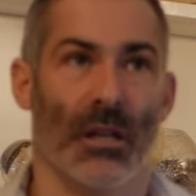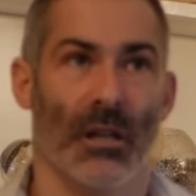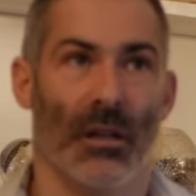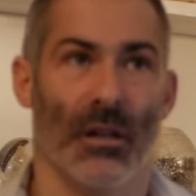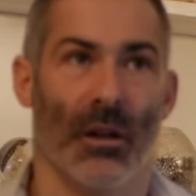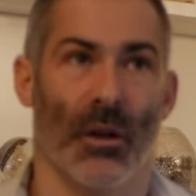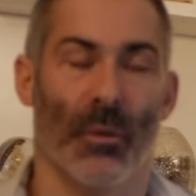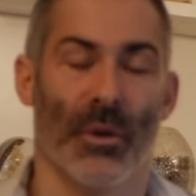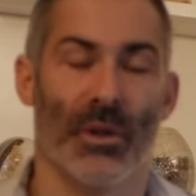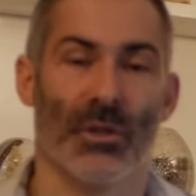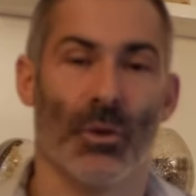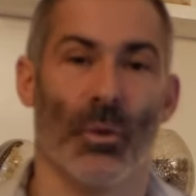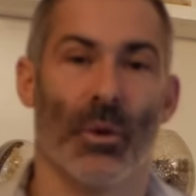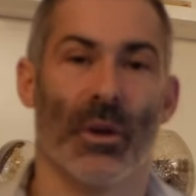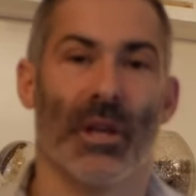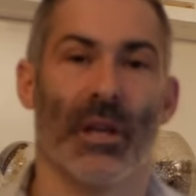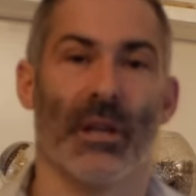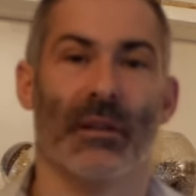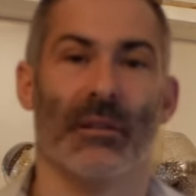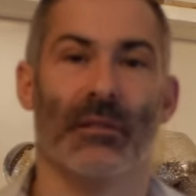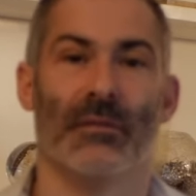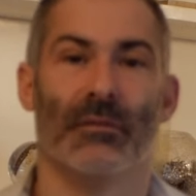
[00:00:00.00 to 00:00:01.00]
you know, we're
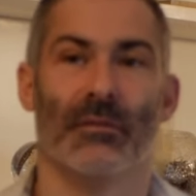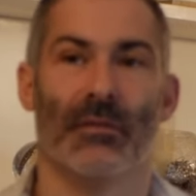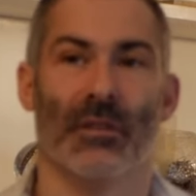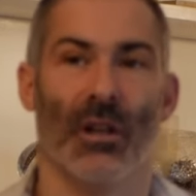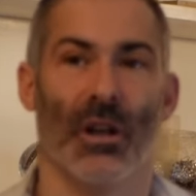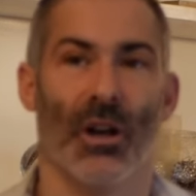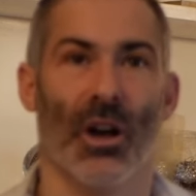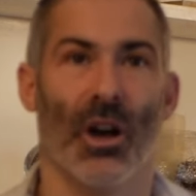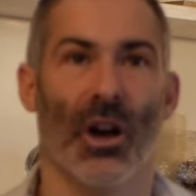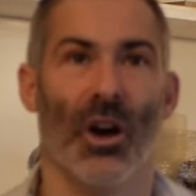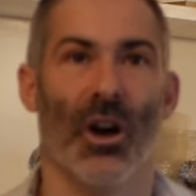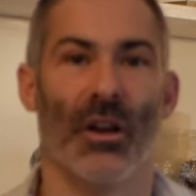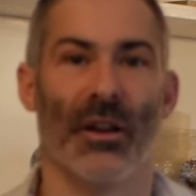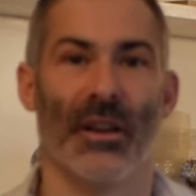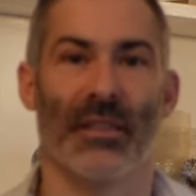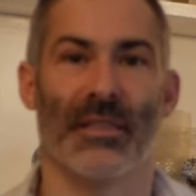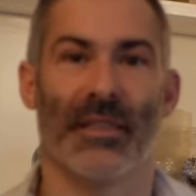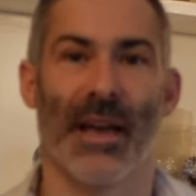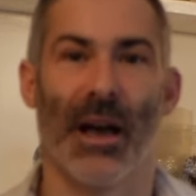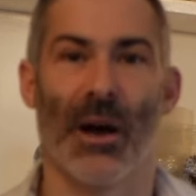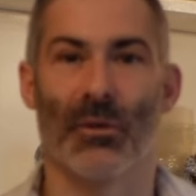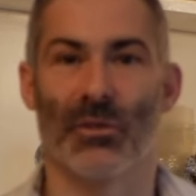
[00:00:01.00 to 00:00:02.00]
talking early
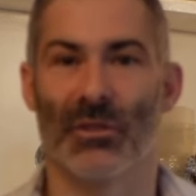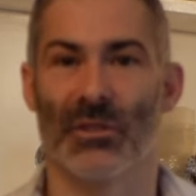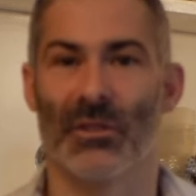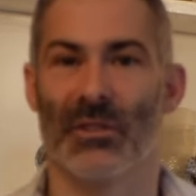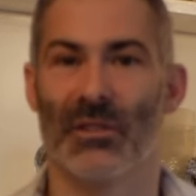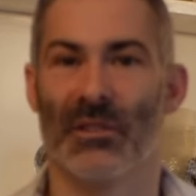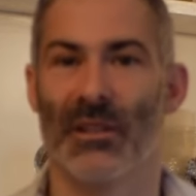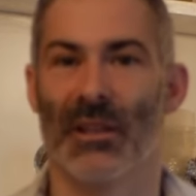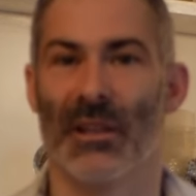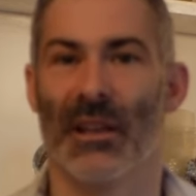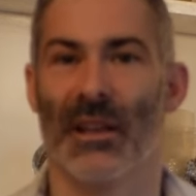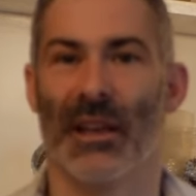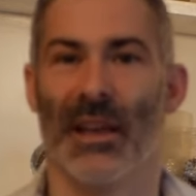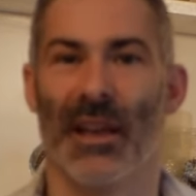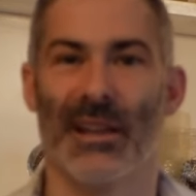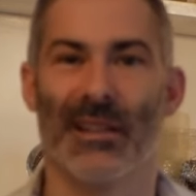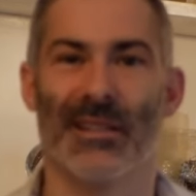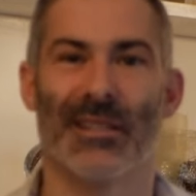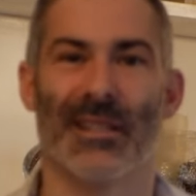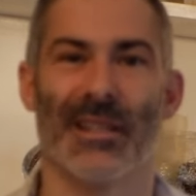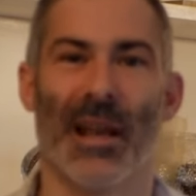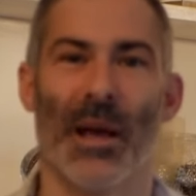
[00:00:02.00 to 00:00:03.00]
thousands, that
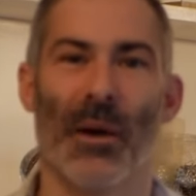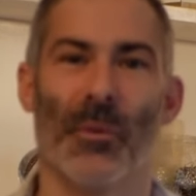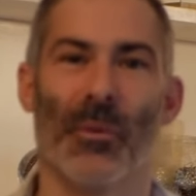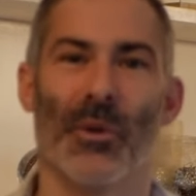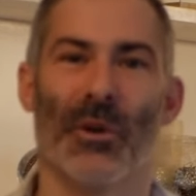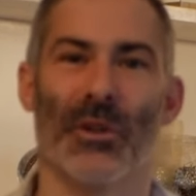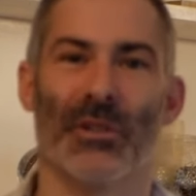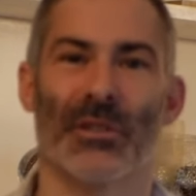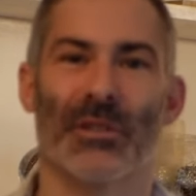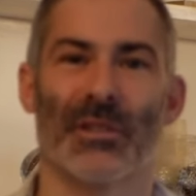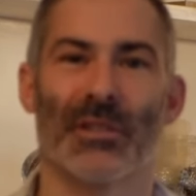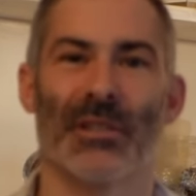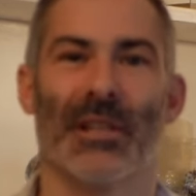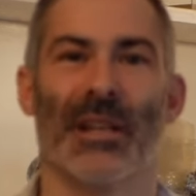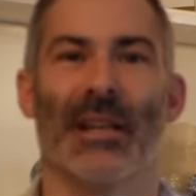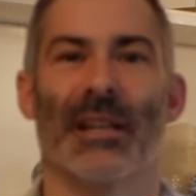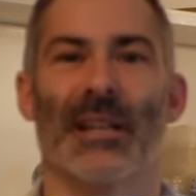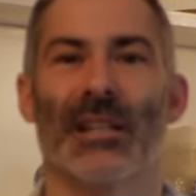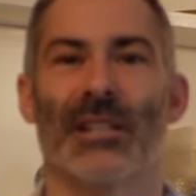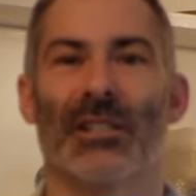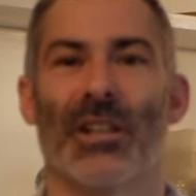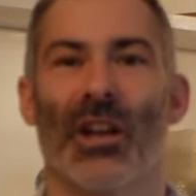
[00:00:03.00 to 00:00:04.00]
internet was
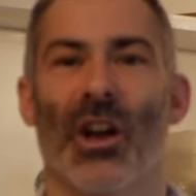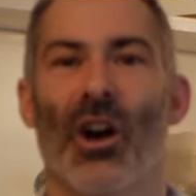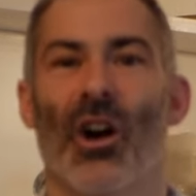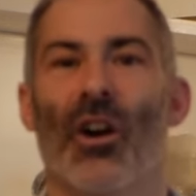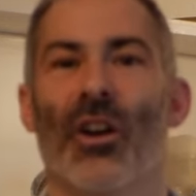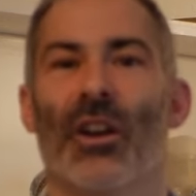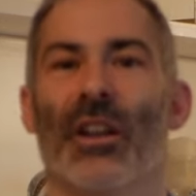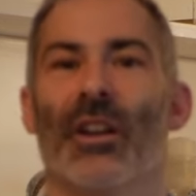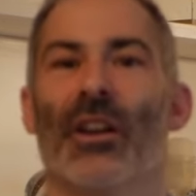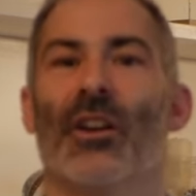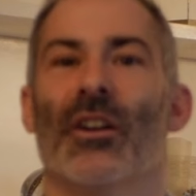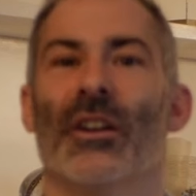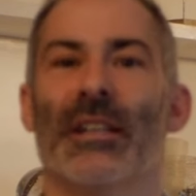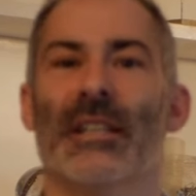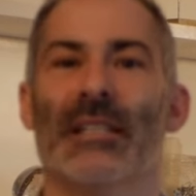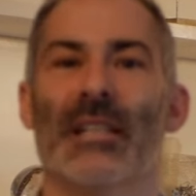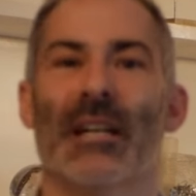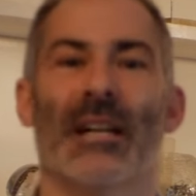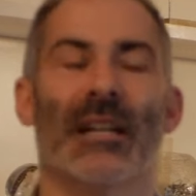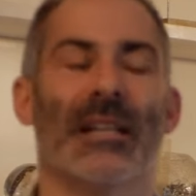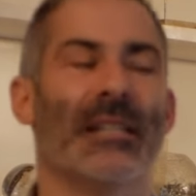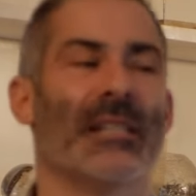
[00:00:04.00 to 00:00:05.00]
in its early
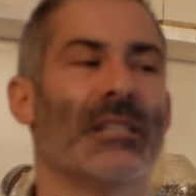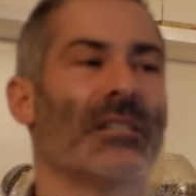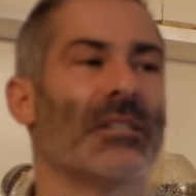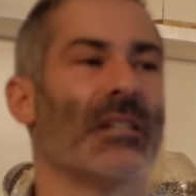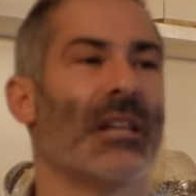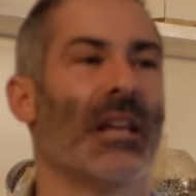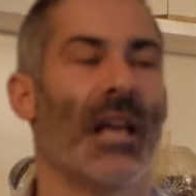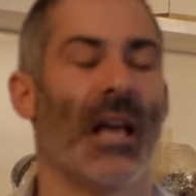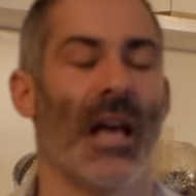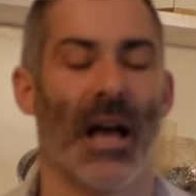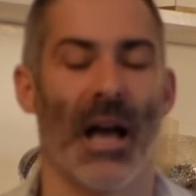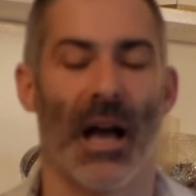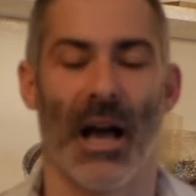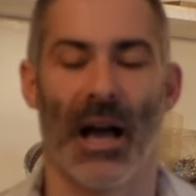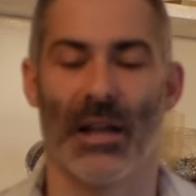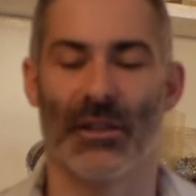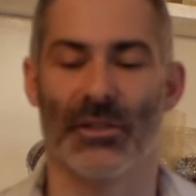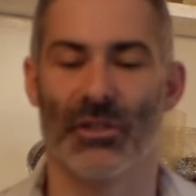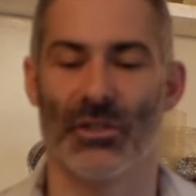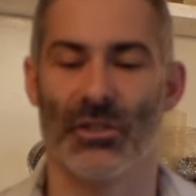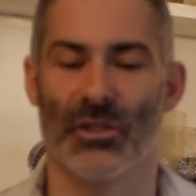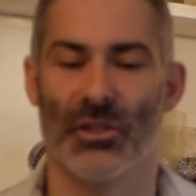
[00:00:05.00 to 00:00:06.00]
days,
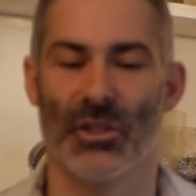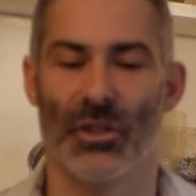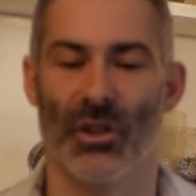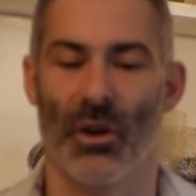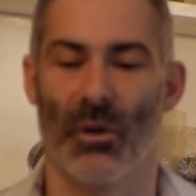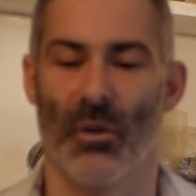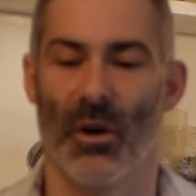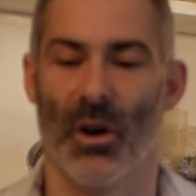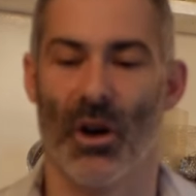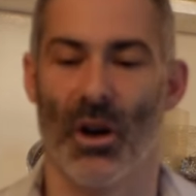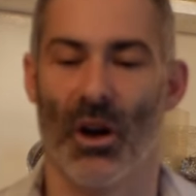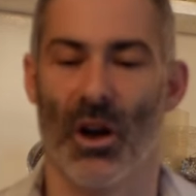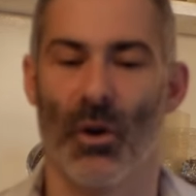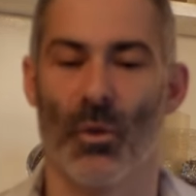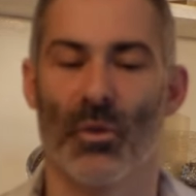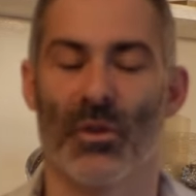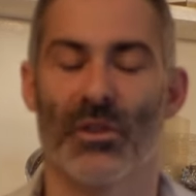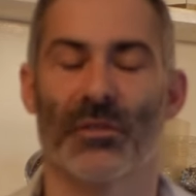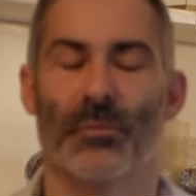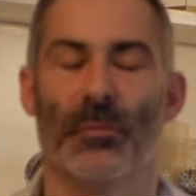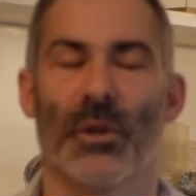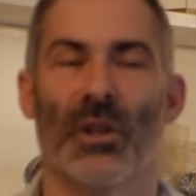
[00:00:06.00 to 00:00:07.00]
and you know, I
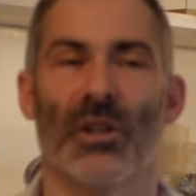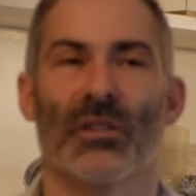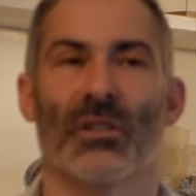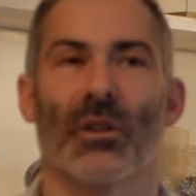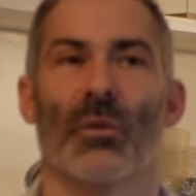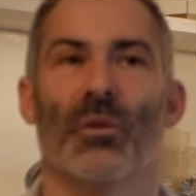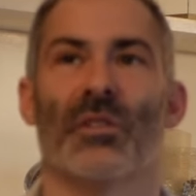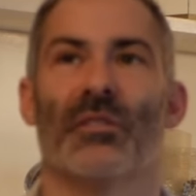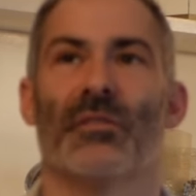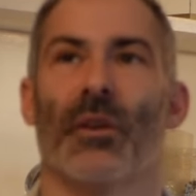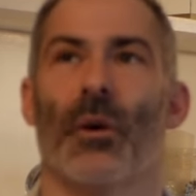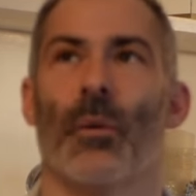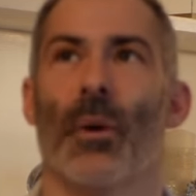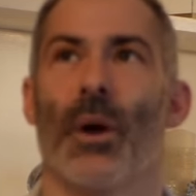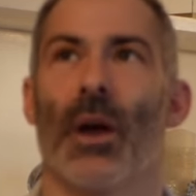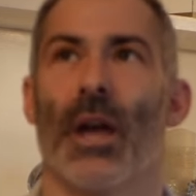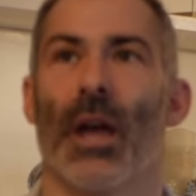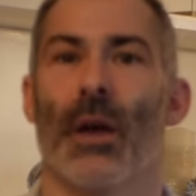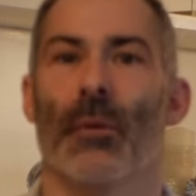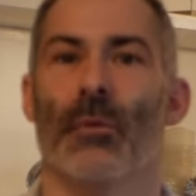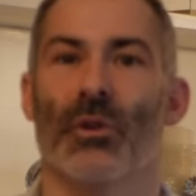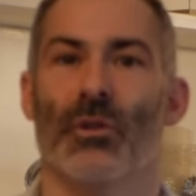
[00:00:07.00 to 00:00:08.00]
always, because I always felt
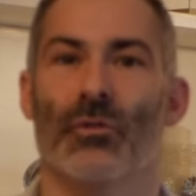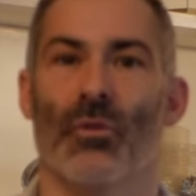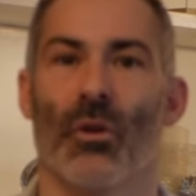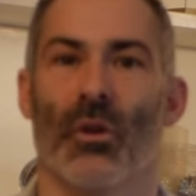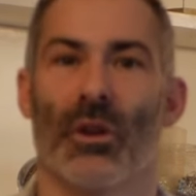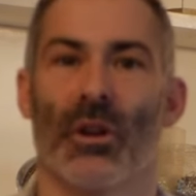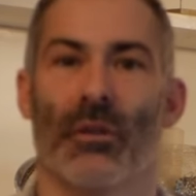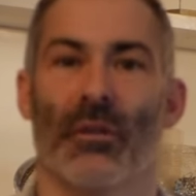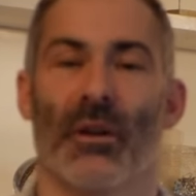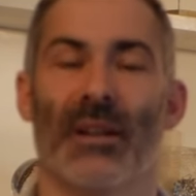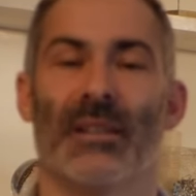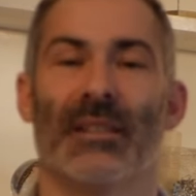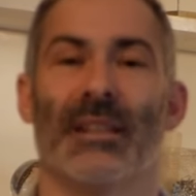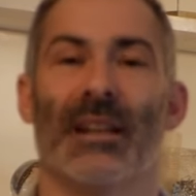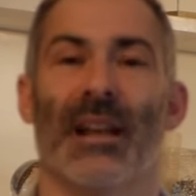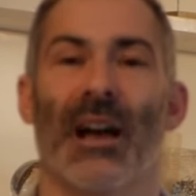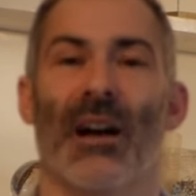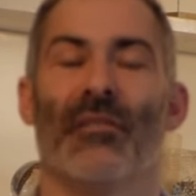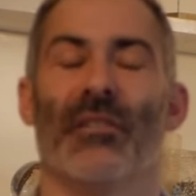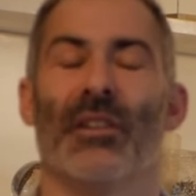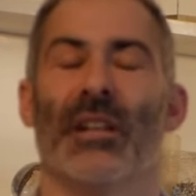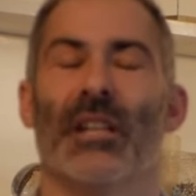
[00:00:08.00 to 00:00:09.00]
it was wrong, you know, I didn't
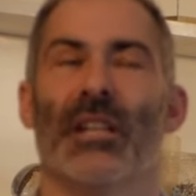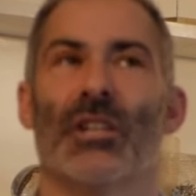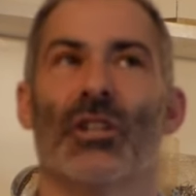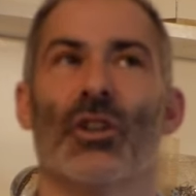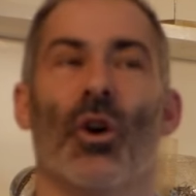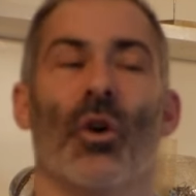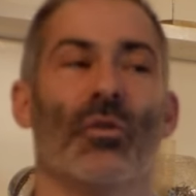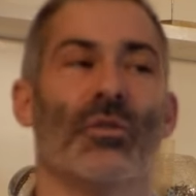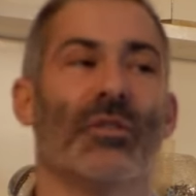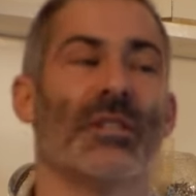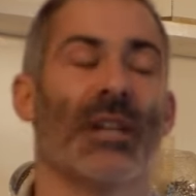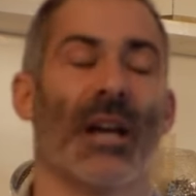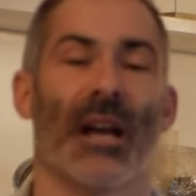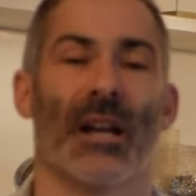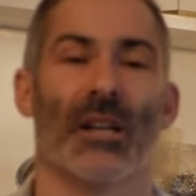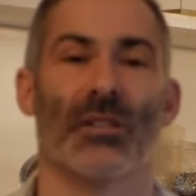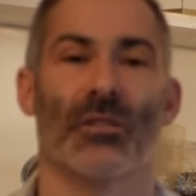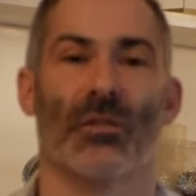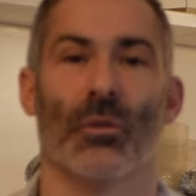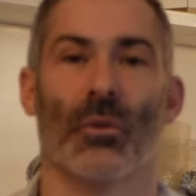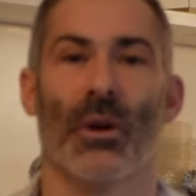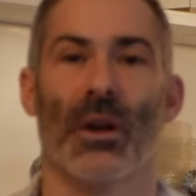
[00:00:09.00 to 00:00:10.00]
have any
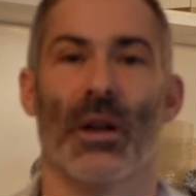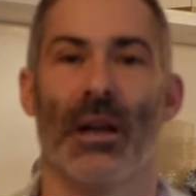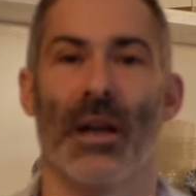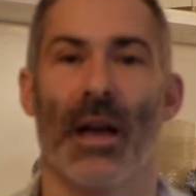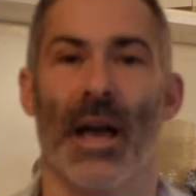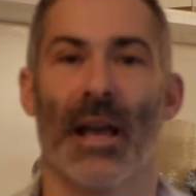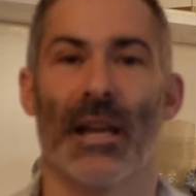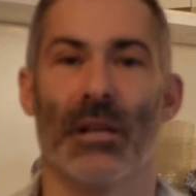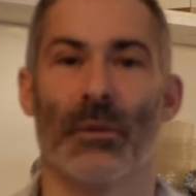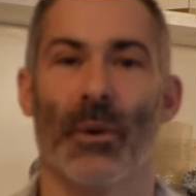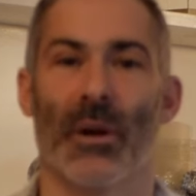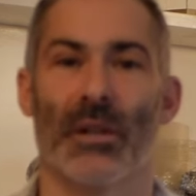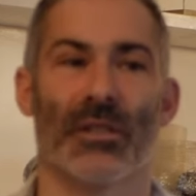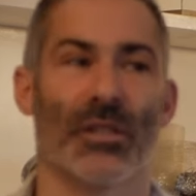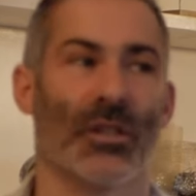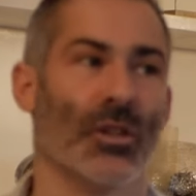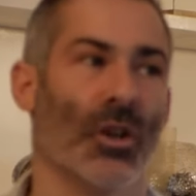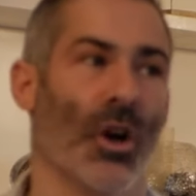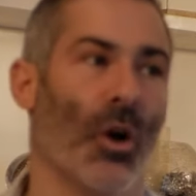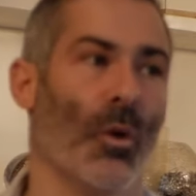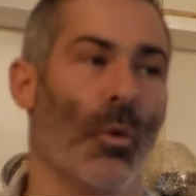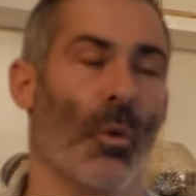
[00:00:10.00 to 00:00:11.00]
context or anywhere to
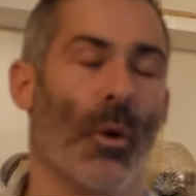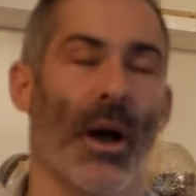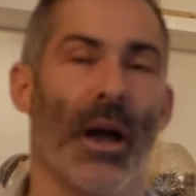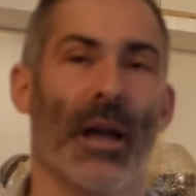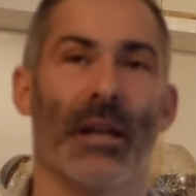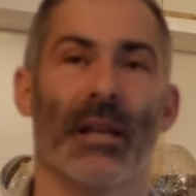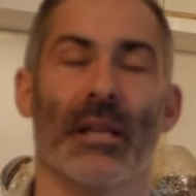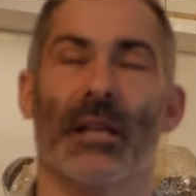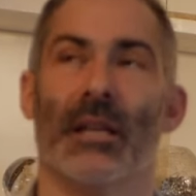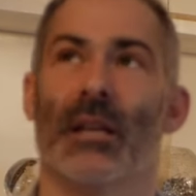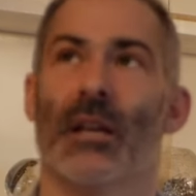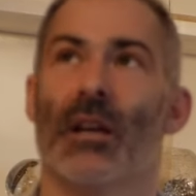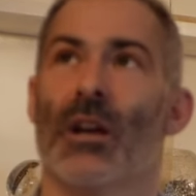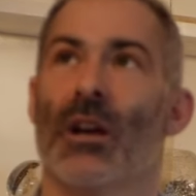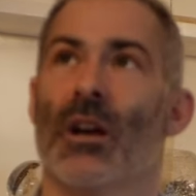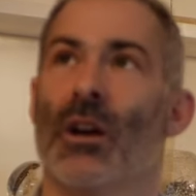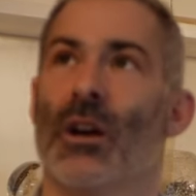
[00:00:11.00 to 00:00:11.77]
go or any